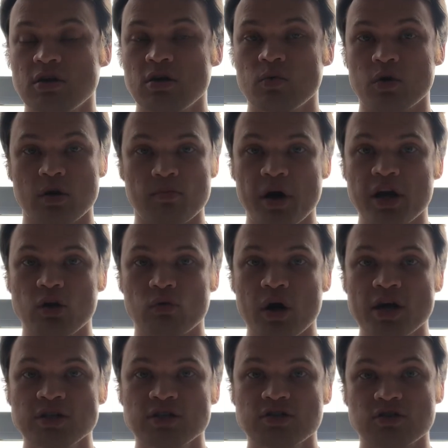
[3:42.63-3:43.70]
when a bike
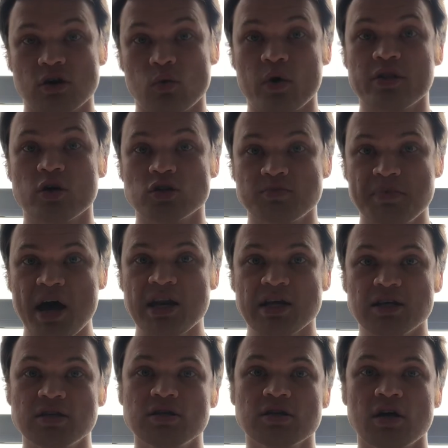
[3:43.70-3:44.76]
rusts, or when those
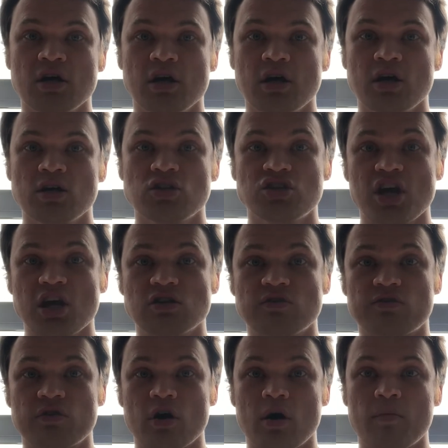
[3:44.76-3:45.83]
pennies change
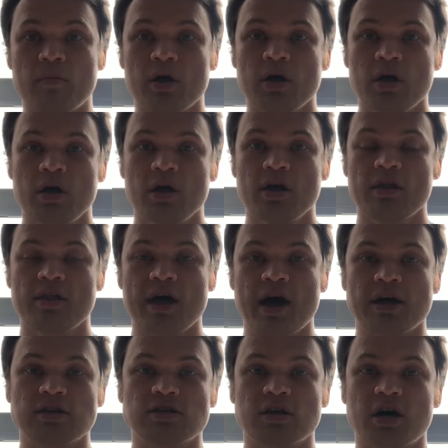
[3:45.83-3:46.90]
from
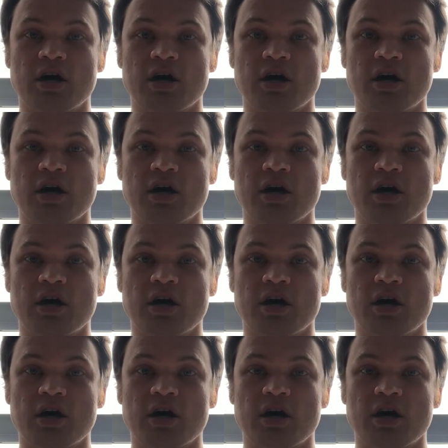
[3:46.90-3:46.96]
that